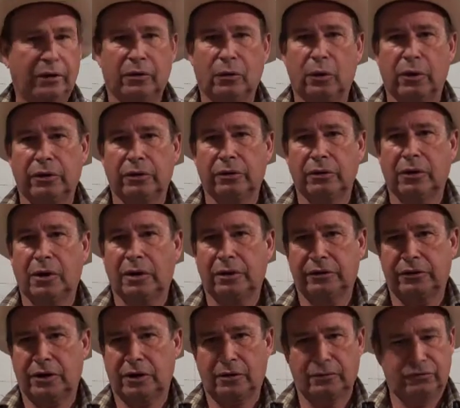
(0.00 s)
in the weather a lot of
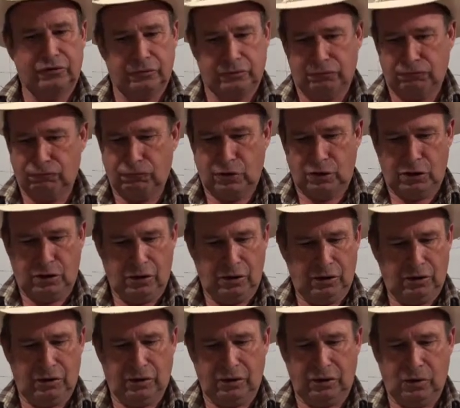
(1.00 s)
times and
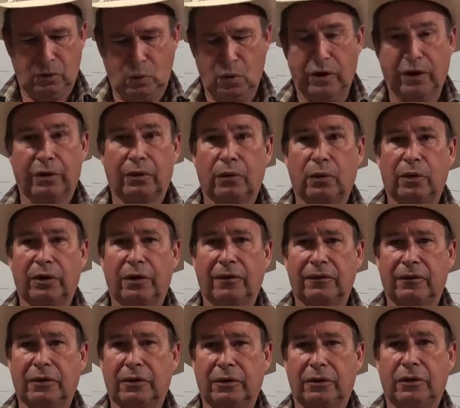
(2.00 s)
they get wet or
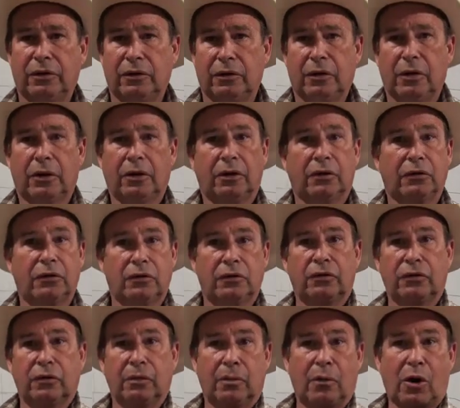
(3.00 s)
whatever, and you can
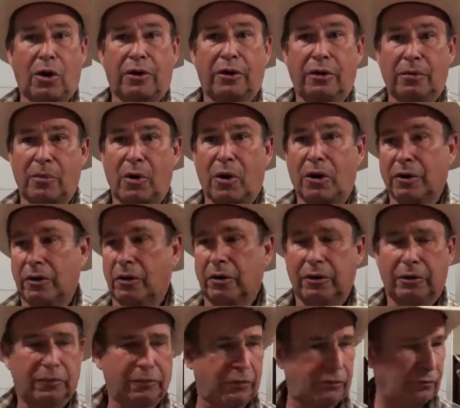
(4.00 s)
use a marker to mark on
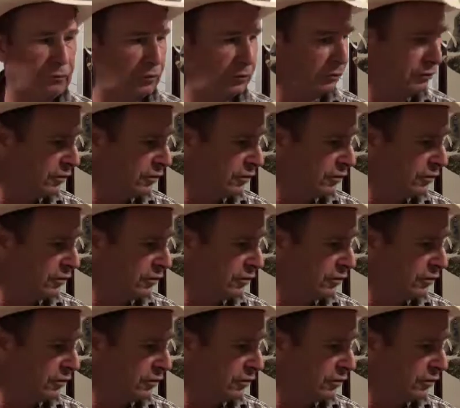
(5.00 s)
it, and when you're